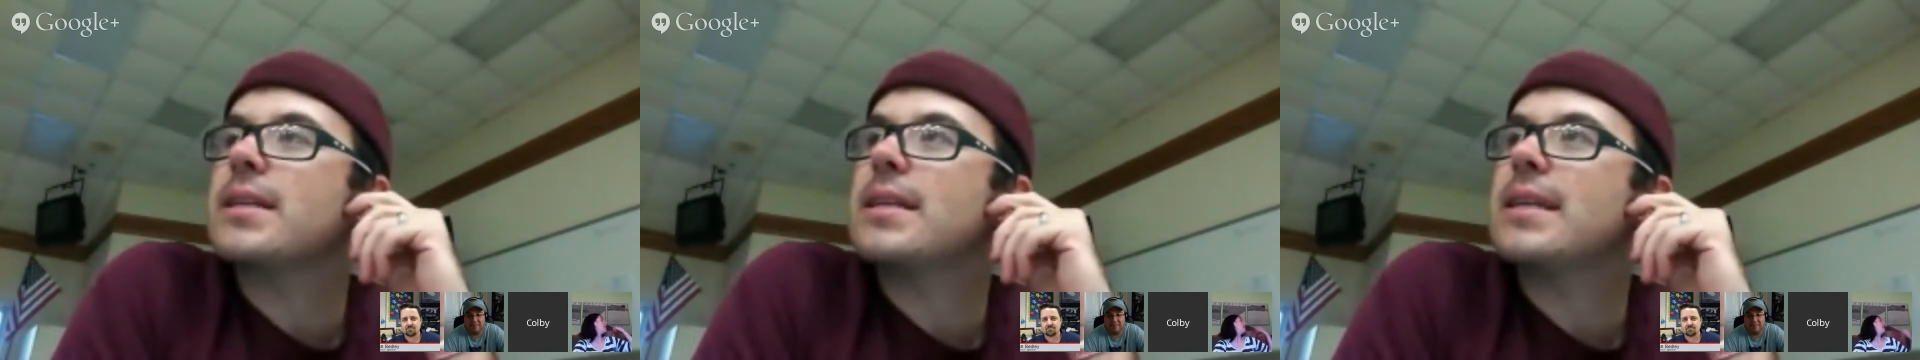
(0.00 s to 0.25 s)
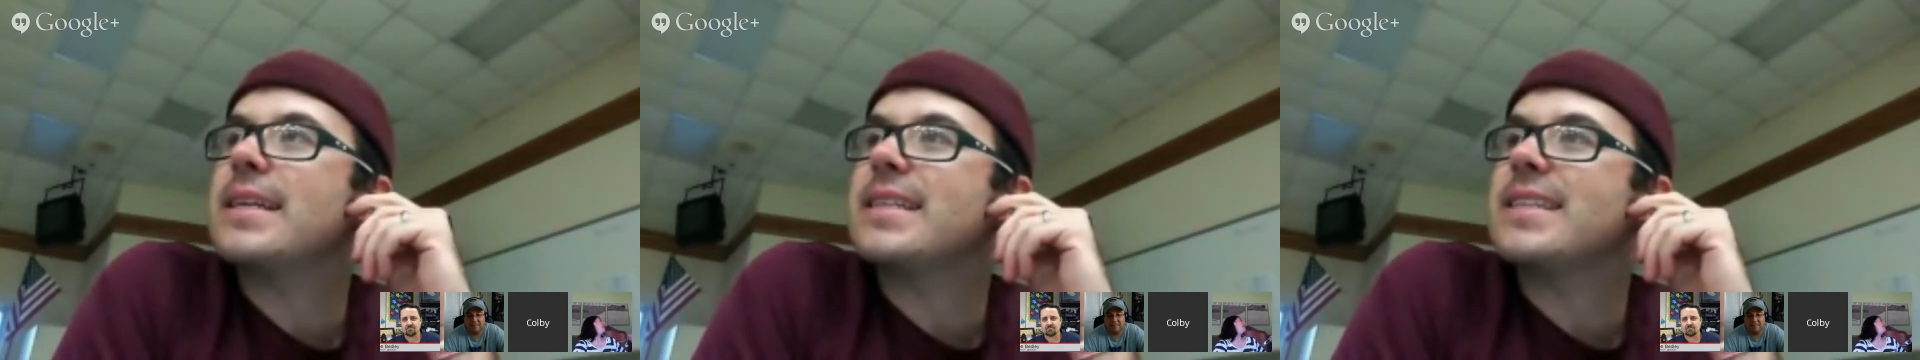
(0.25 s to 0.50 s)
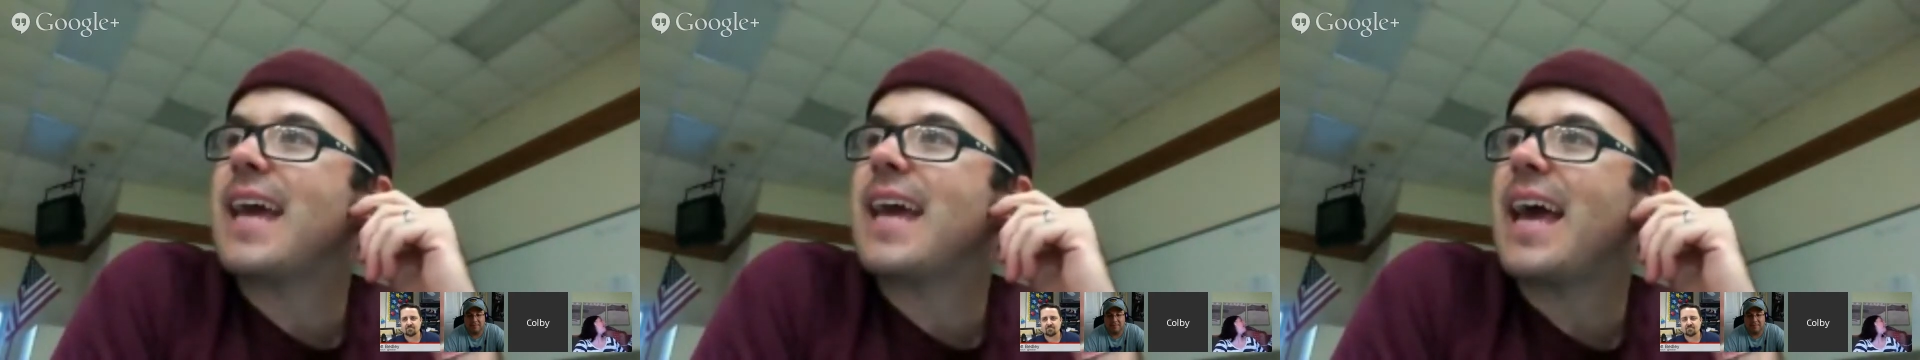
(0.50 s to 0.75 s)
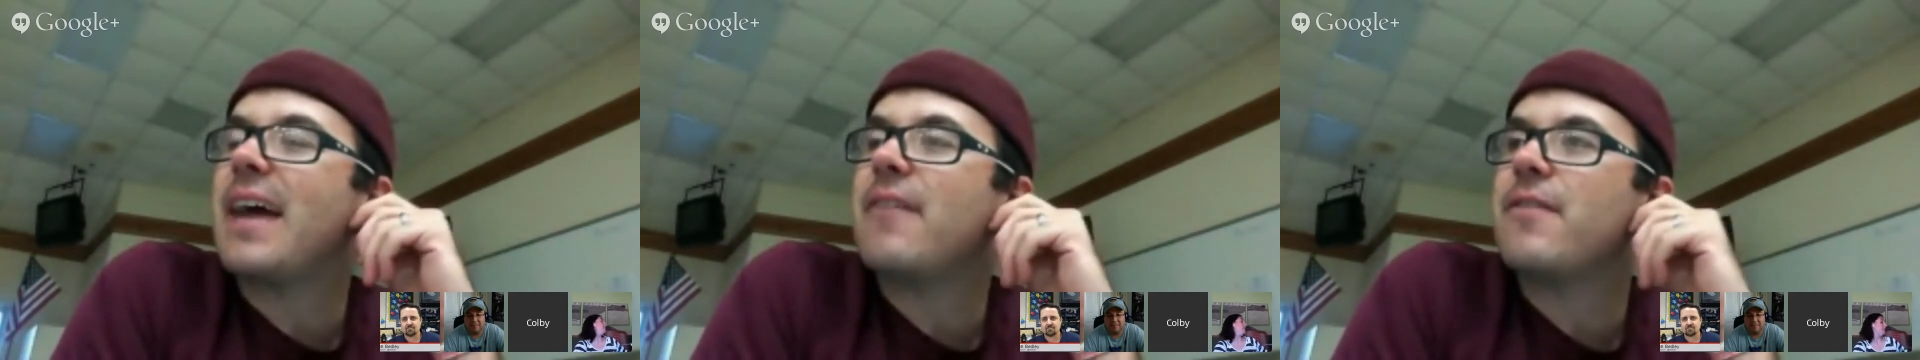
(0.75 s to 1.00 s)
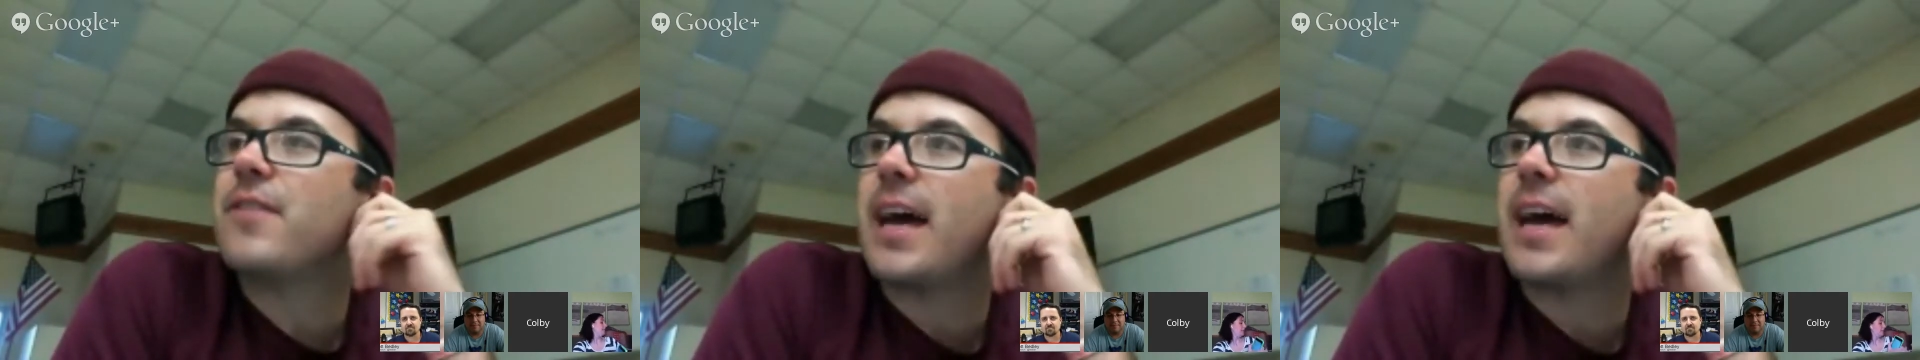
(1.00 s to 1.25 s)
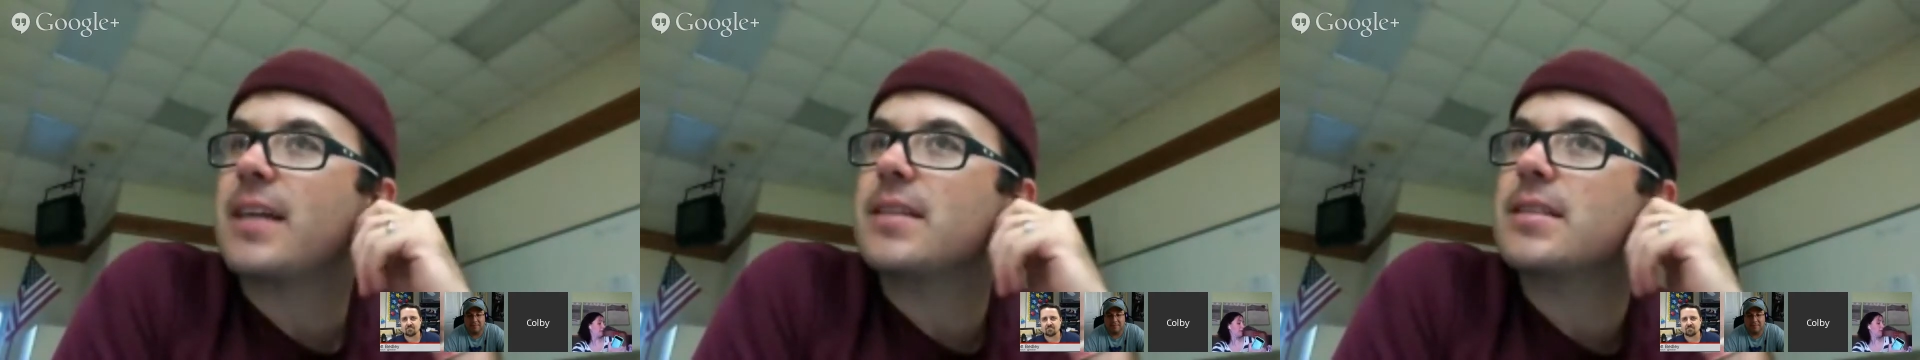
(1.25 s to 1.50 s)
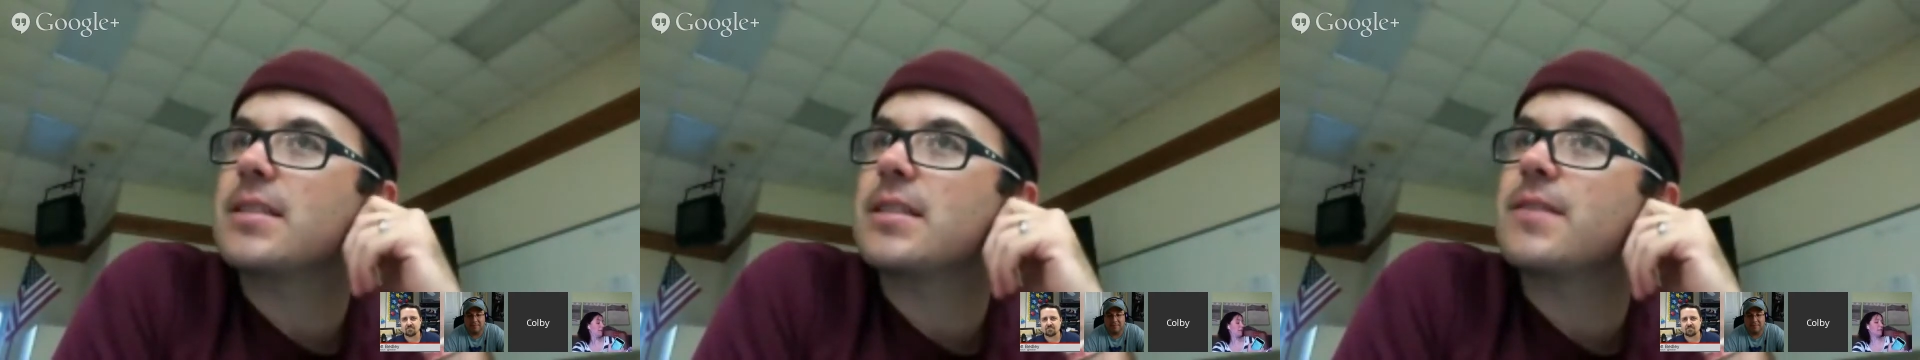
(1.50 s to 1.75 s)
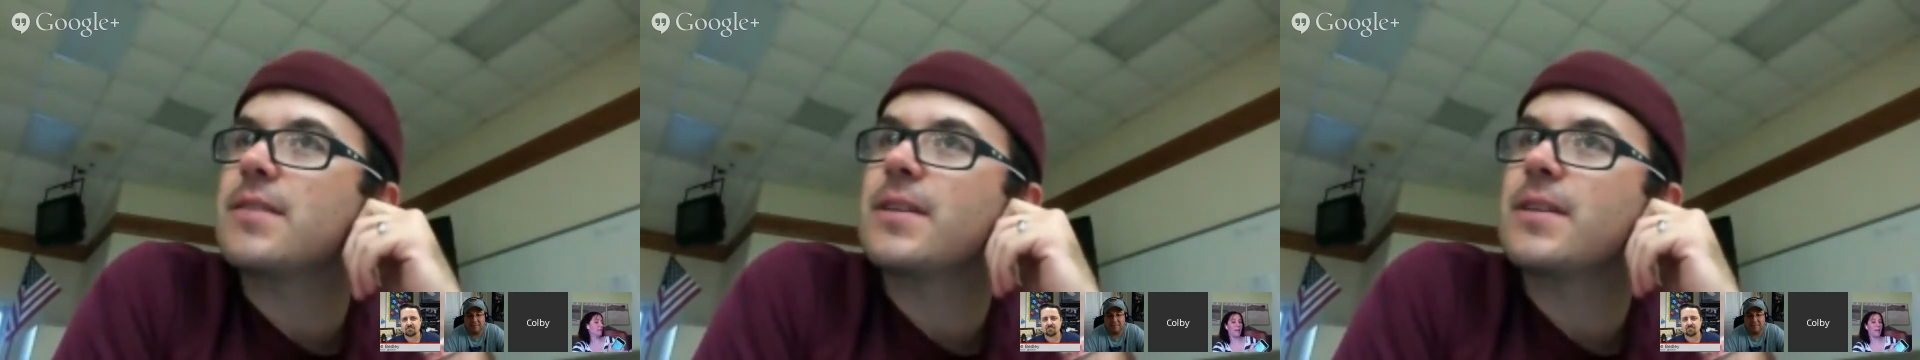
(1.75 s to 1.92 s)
it to have that